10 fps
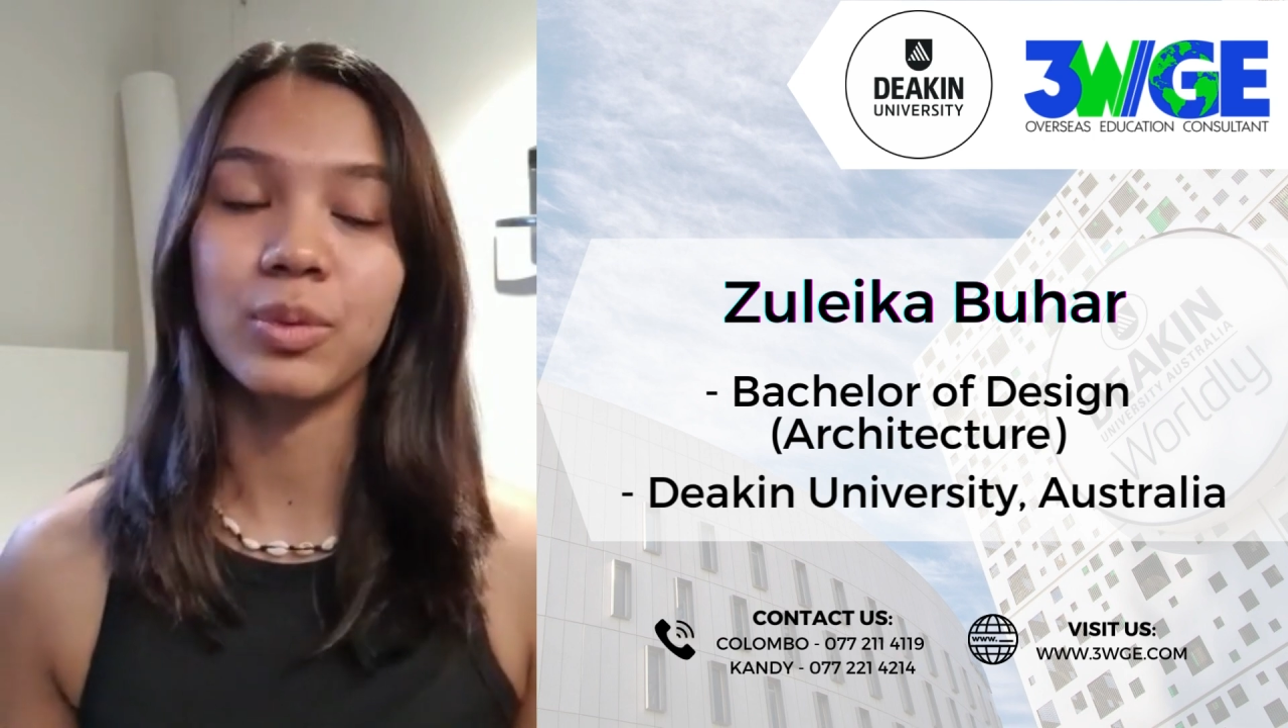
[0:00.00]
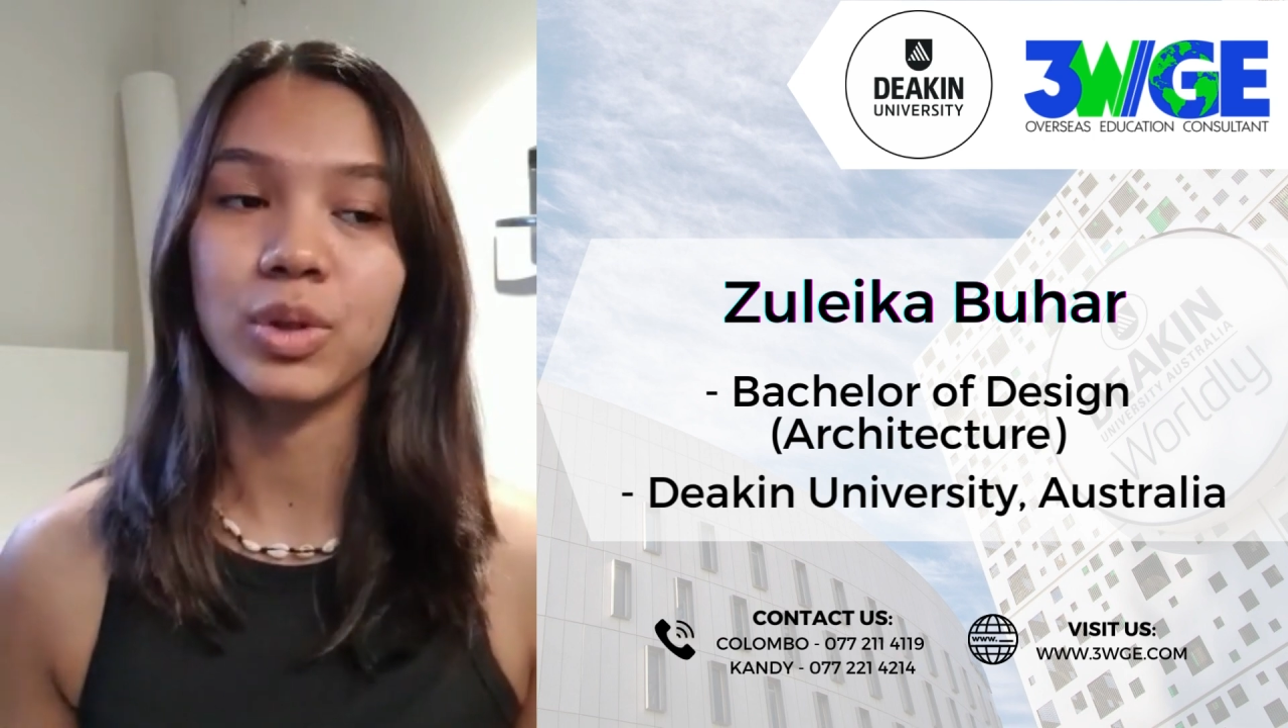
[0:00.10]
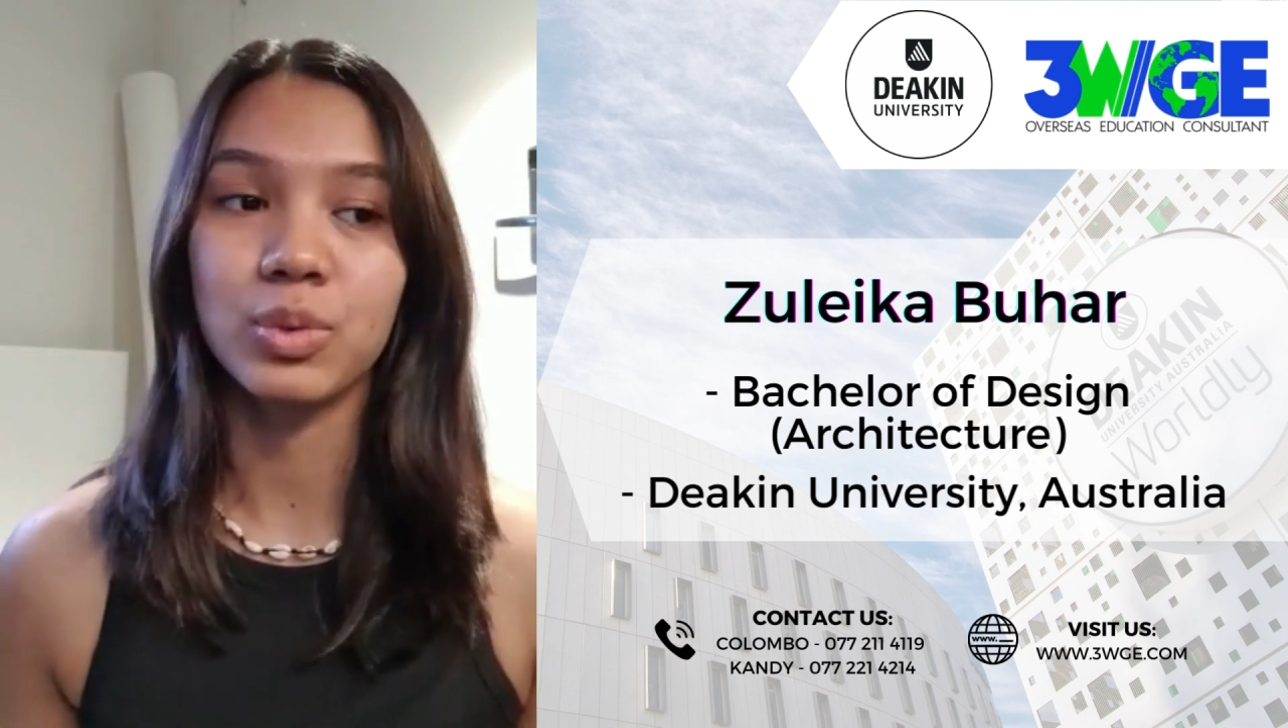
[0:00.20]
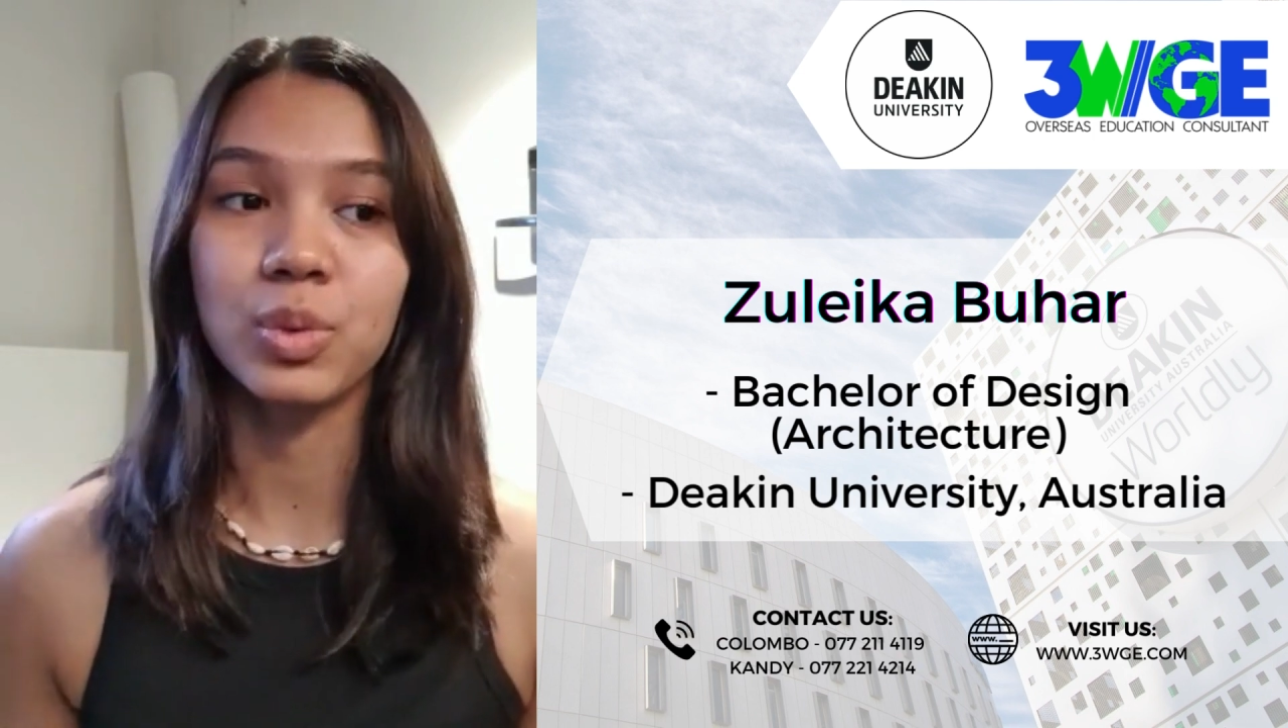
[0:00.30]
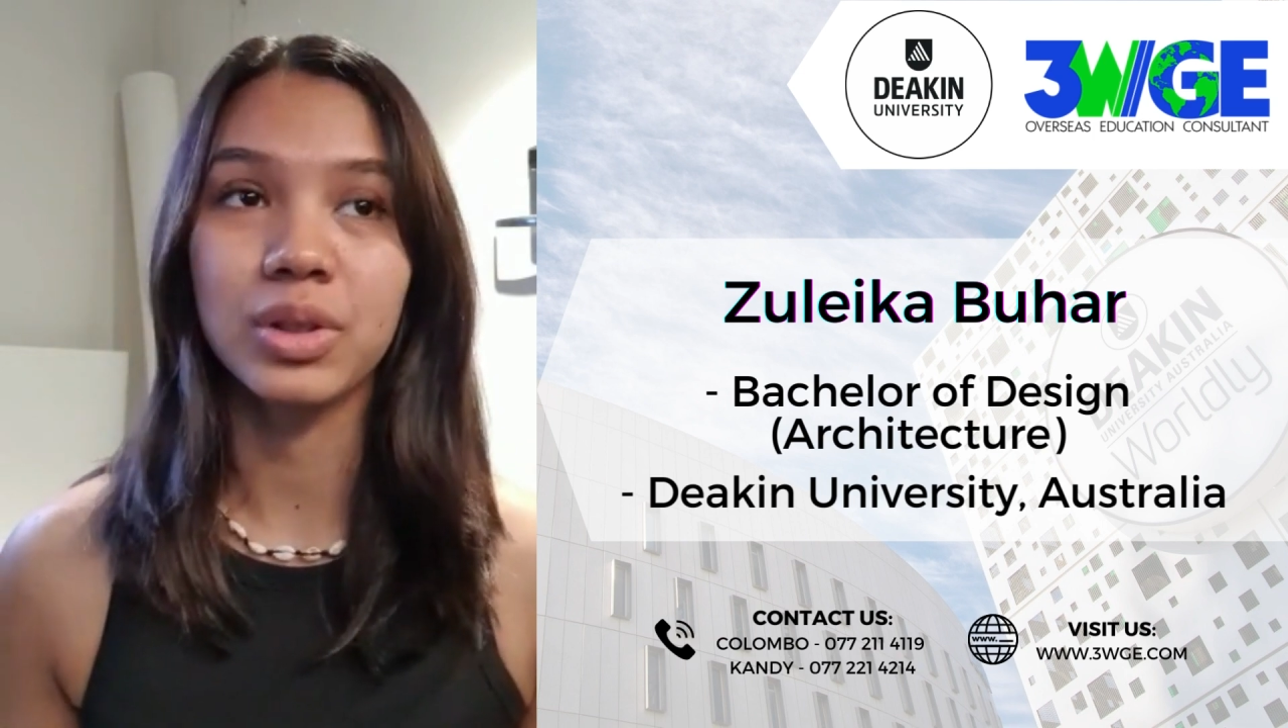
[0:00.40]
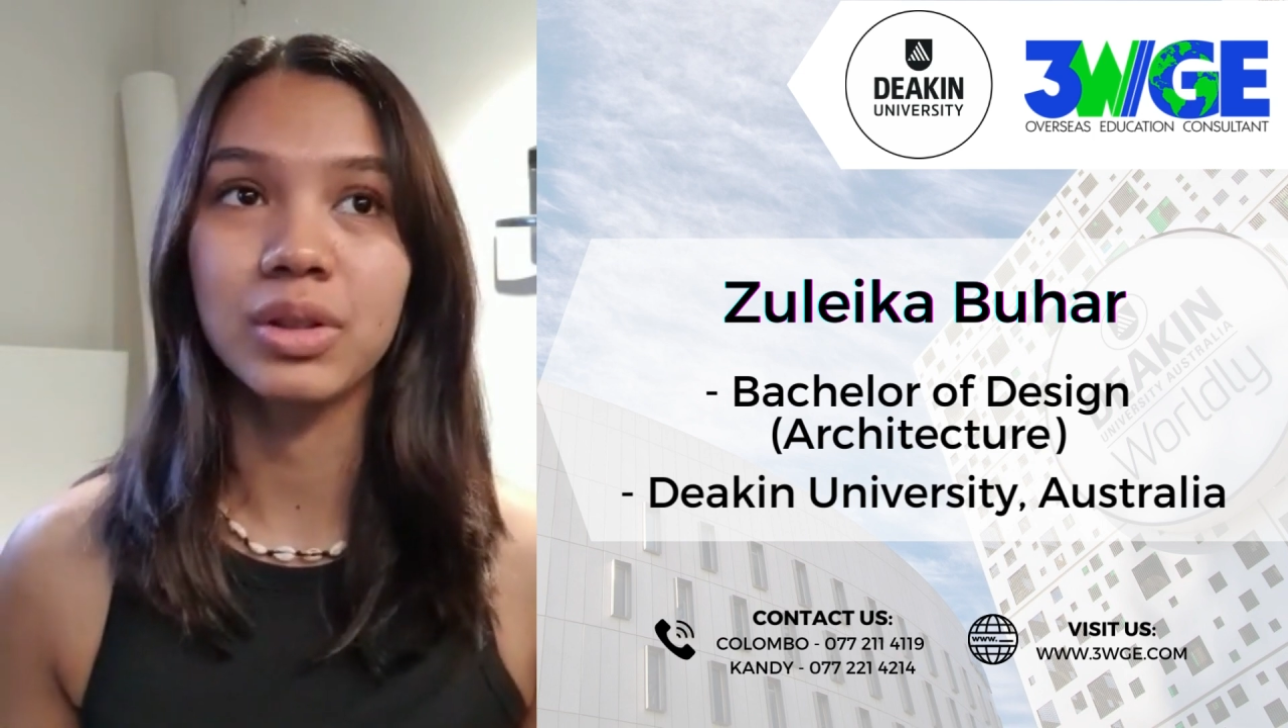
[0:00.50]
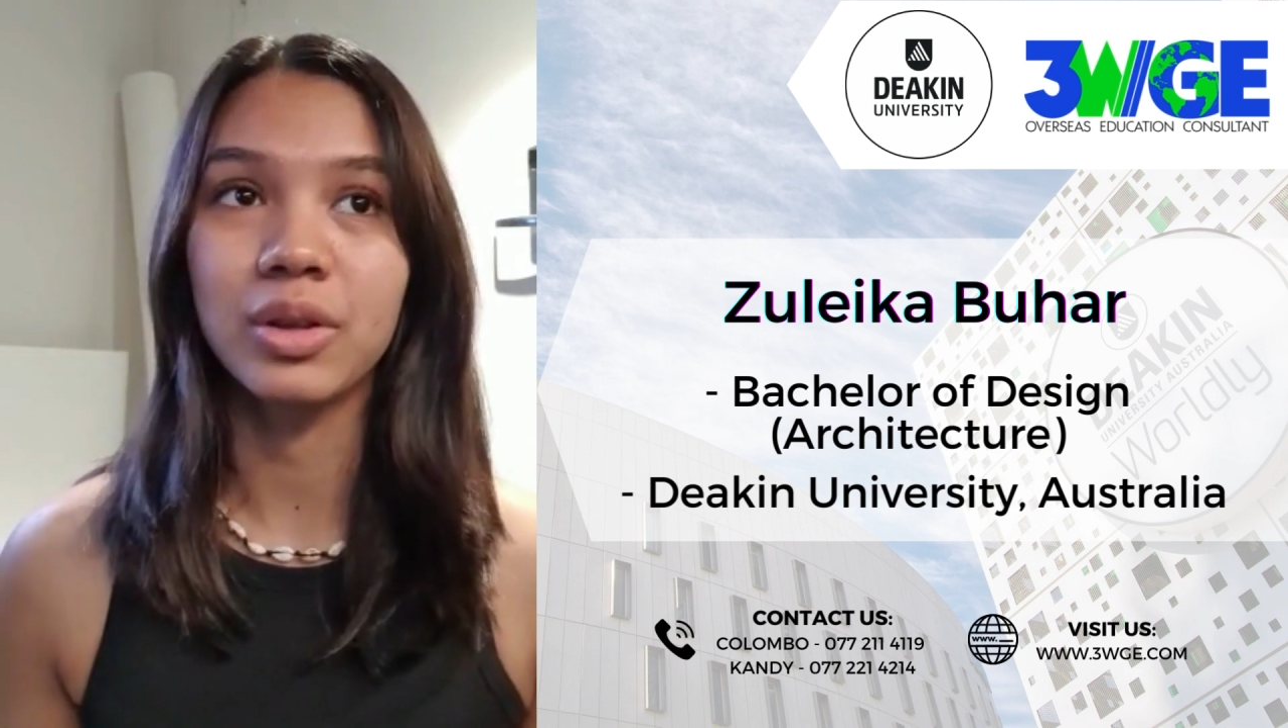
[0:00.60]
which would